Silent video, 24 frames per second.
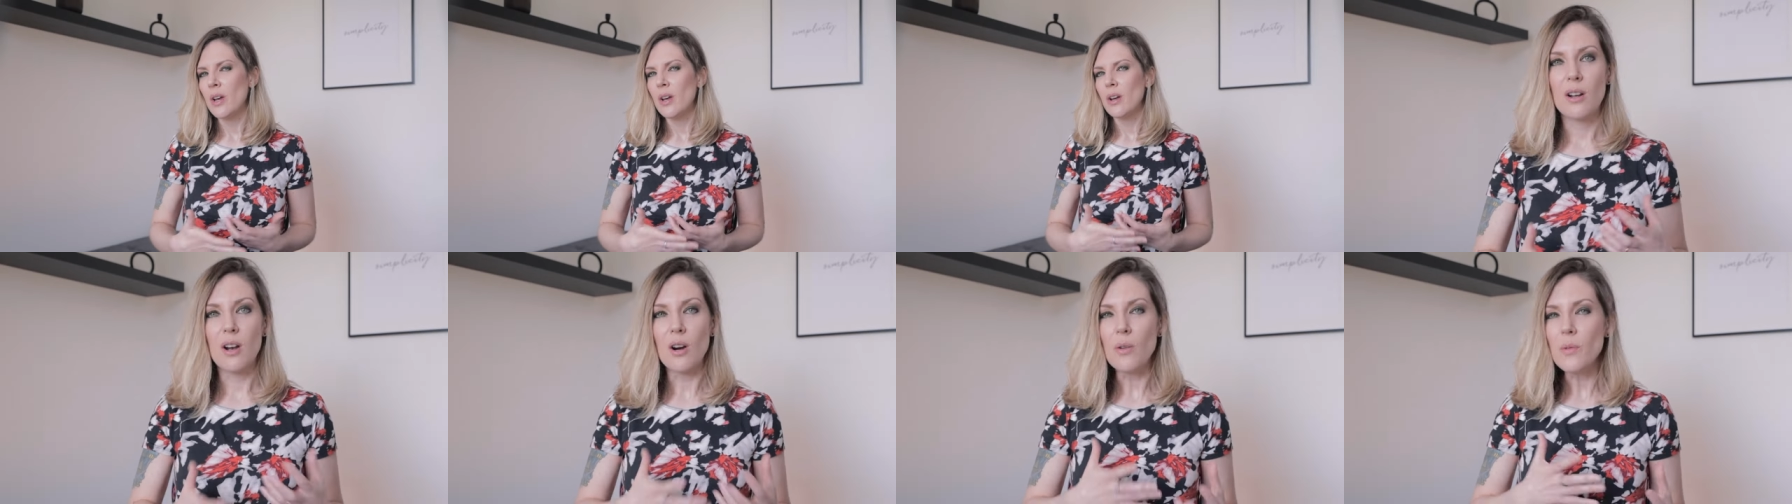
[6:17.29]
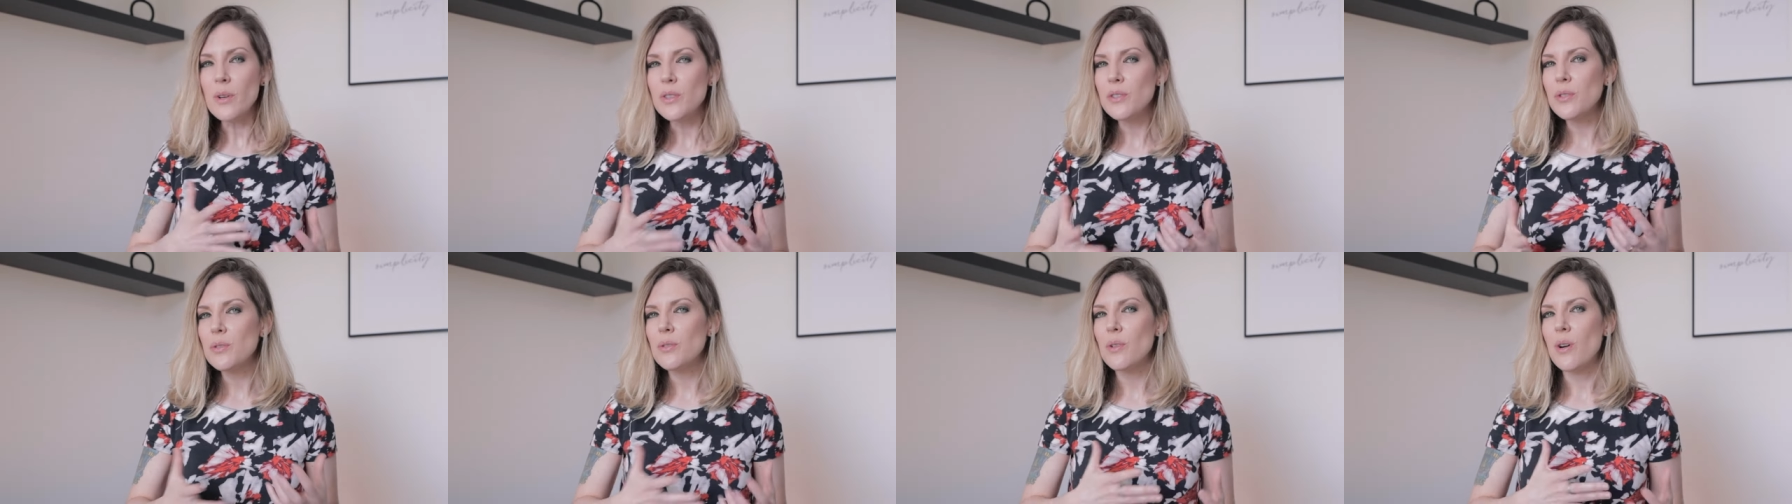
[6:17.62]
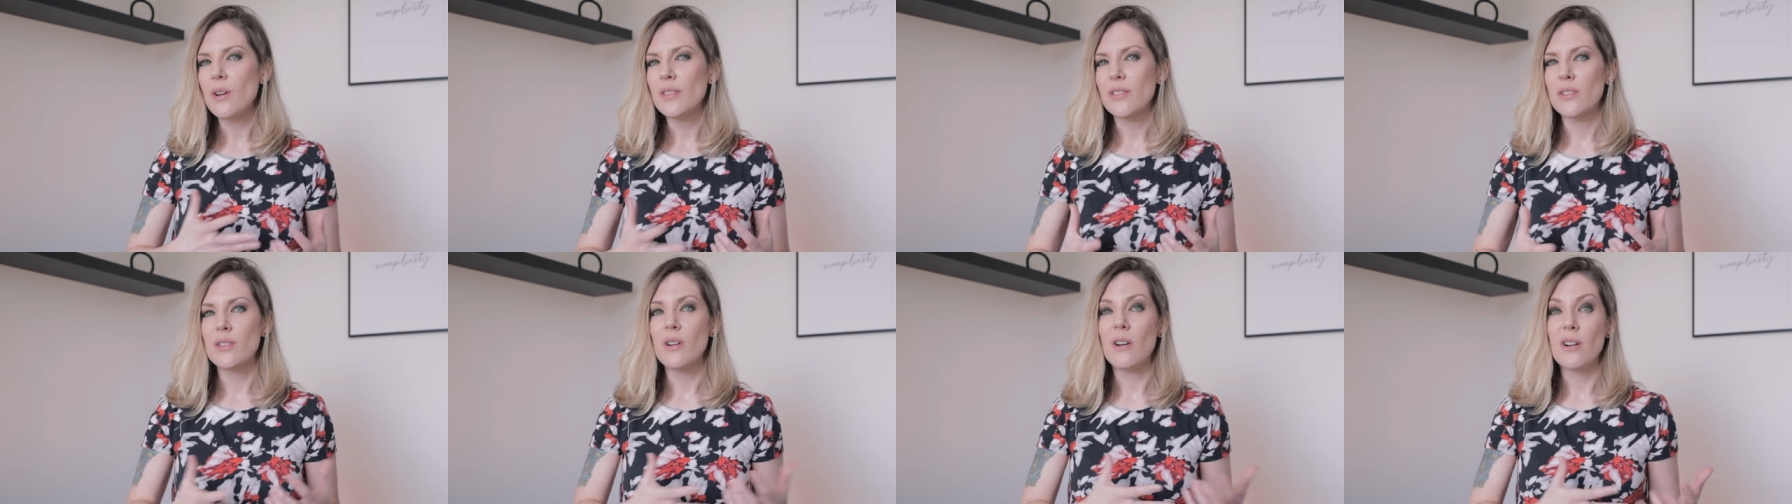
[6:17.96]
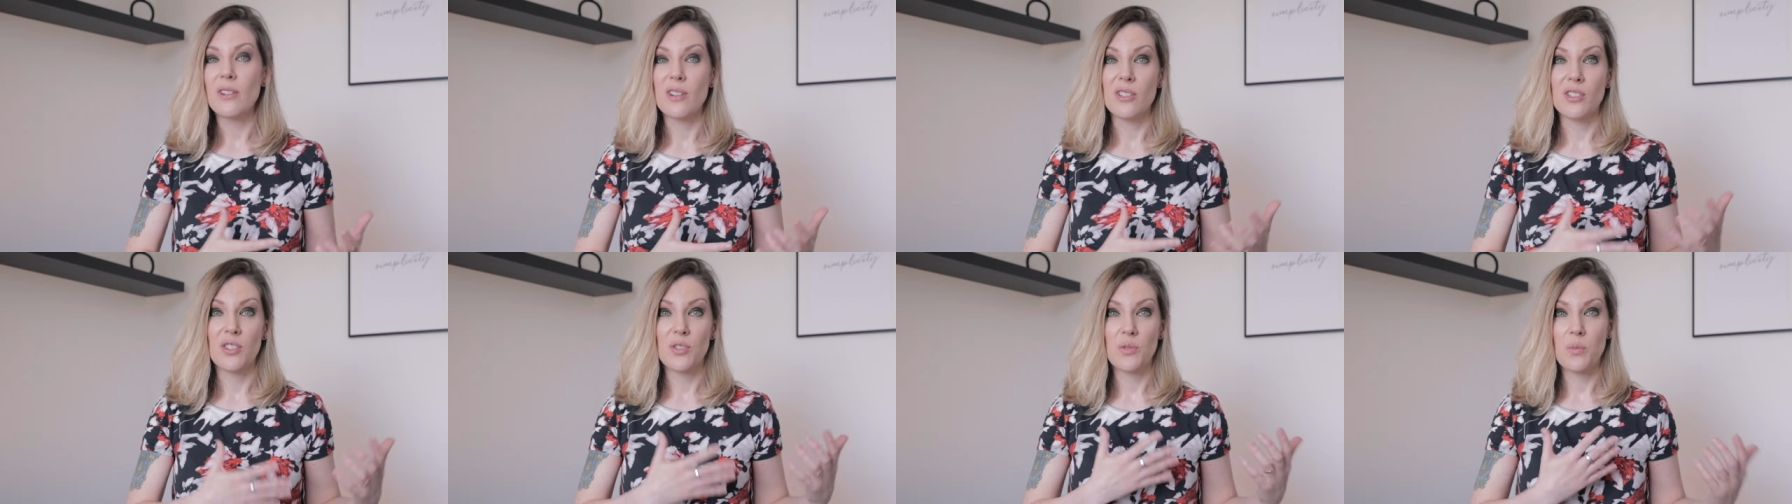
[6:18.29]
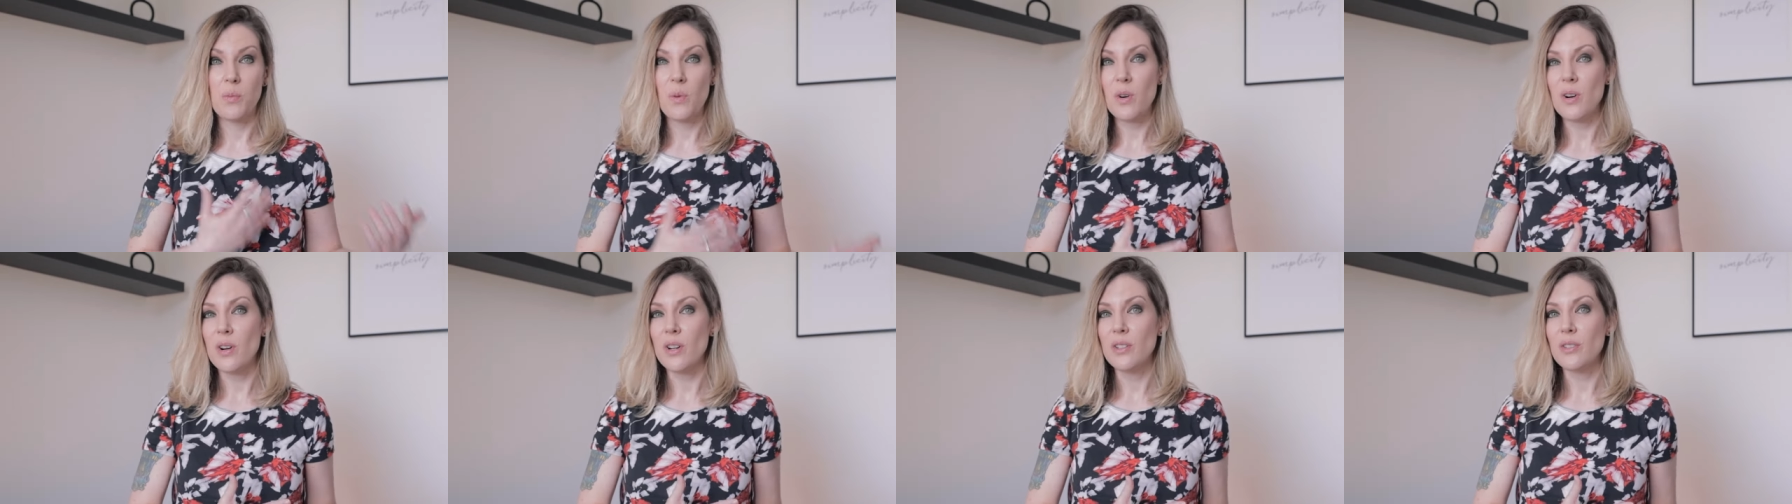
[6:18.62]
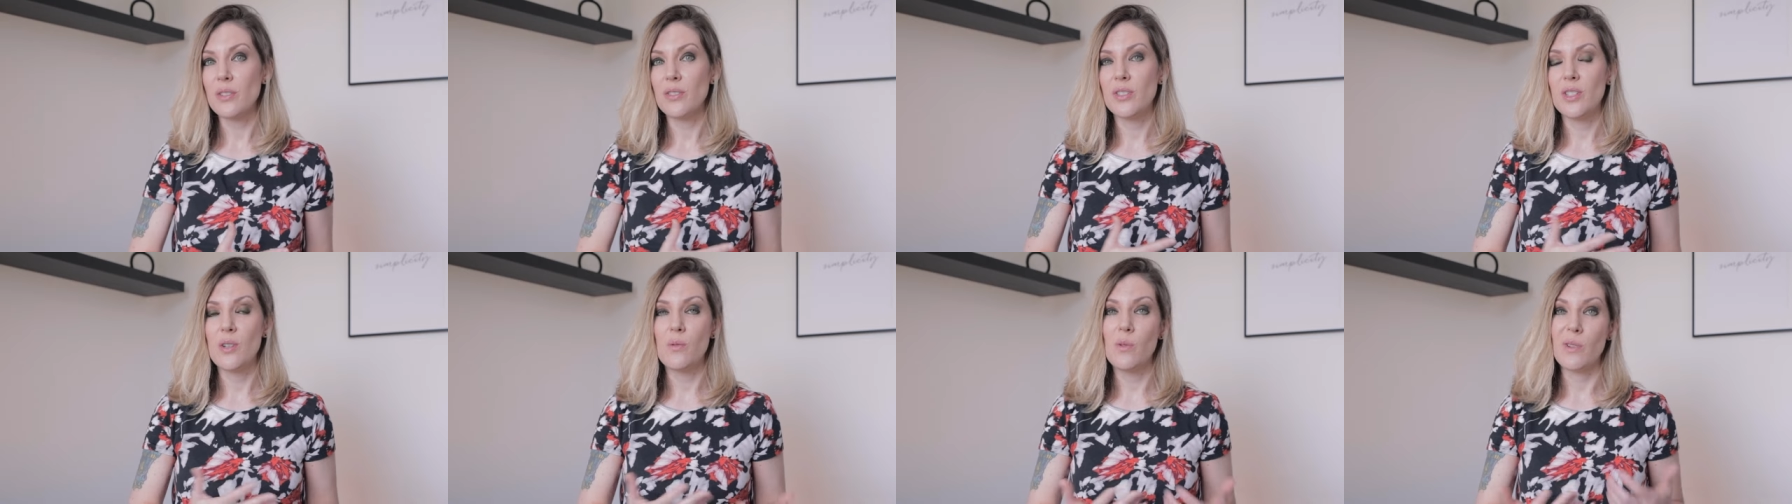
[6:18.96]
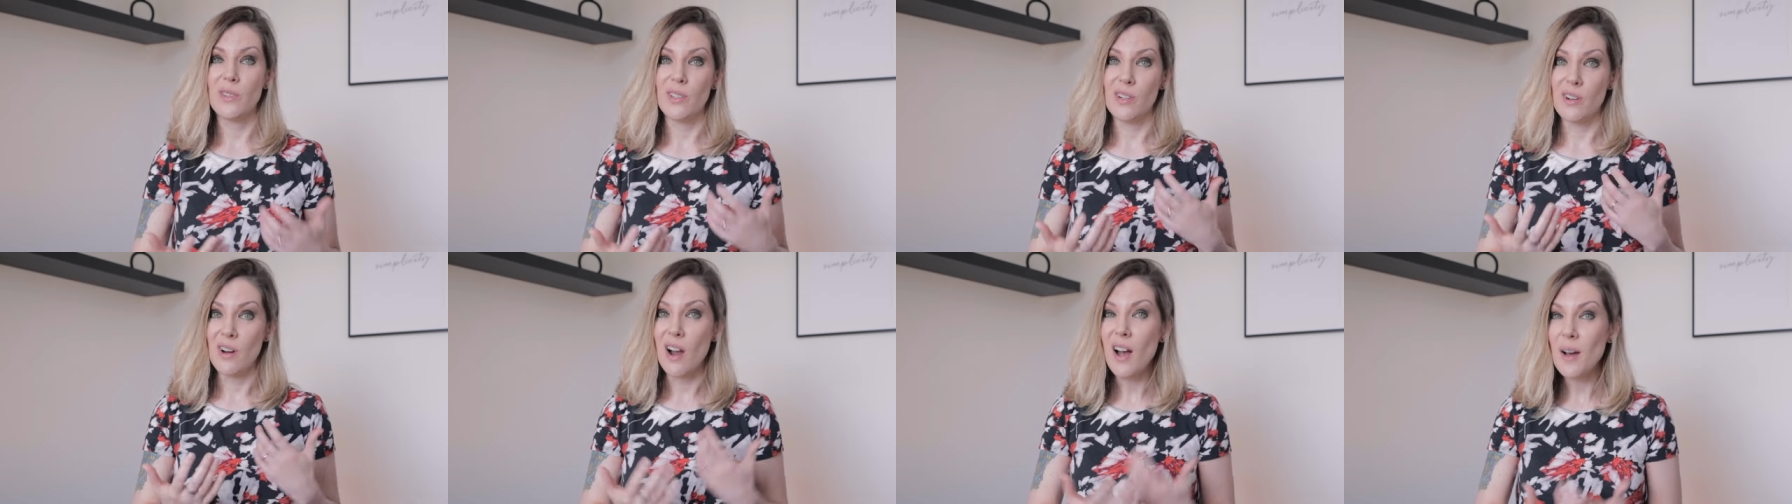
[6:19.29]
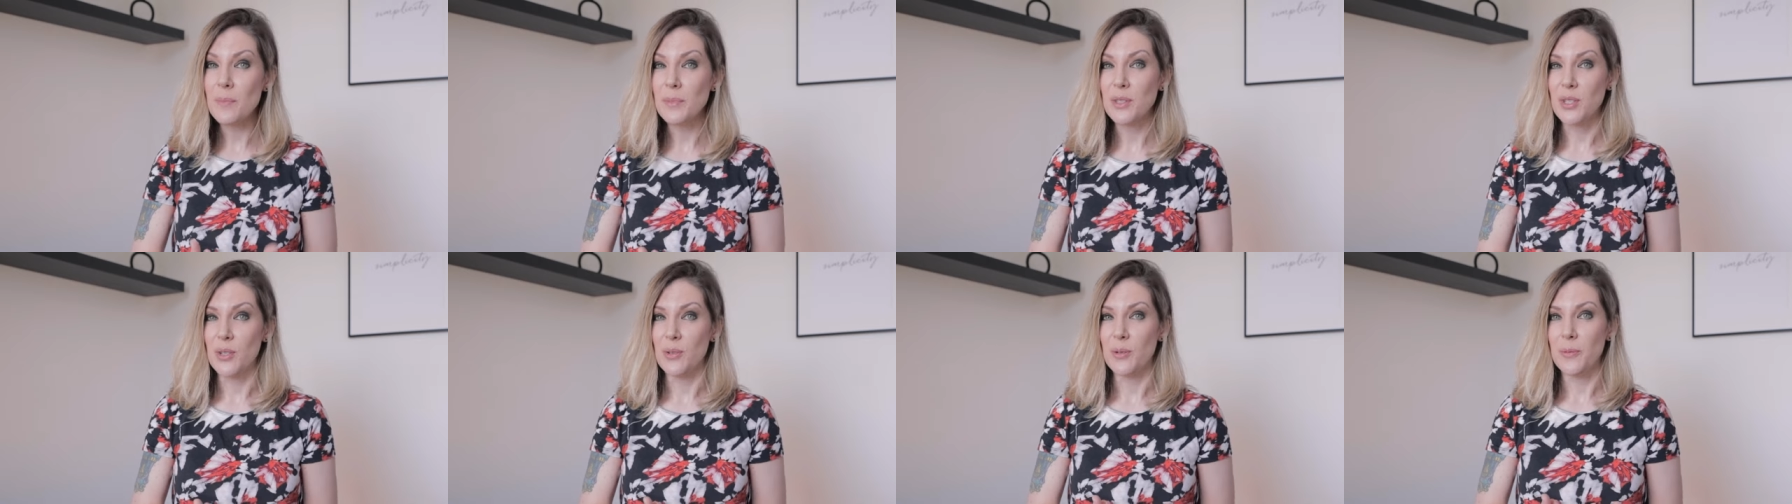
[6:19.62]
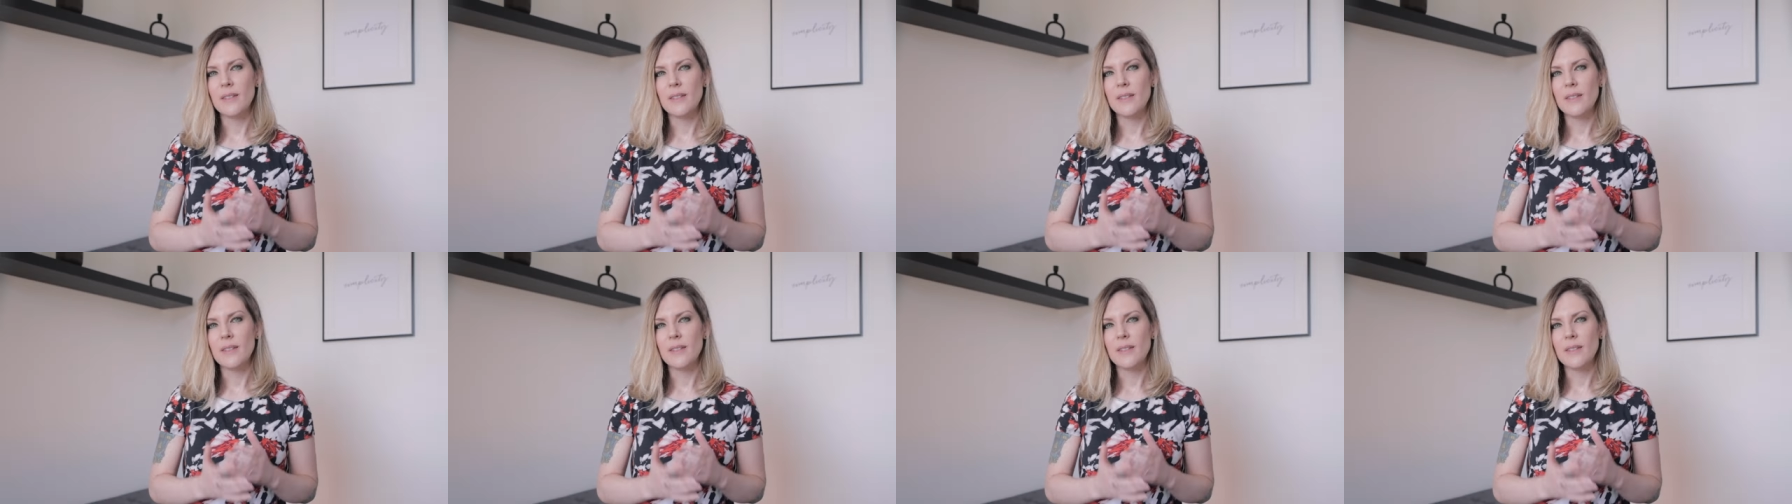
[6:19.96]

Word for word: going through other artists' work to see what they're up to.